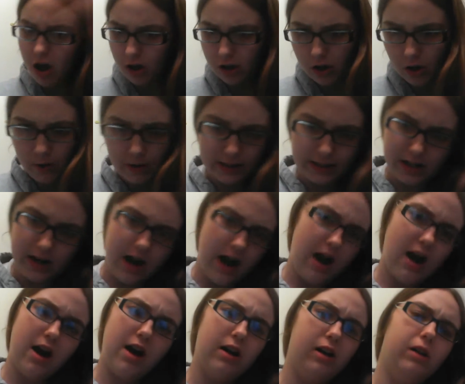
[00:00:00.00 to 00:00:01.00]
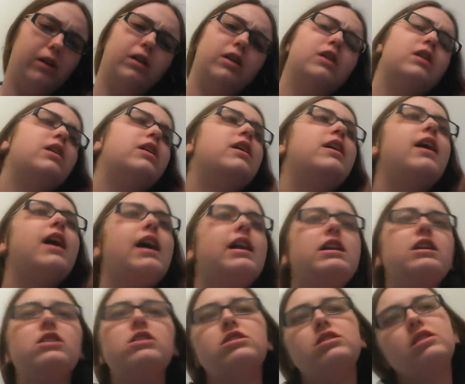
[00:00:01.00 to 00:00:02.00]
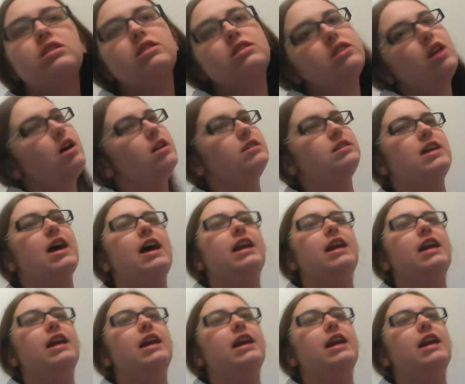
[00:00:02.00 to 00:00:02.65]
going to hell. And he just does that,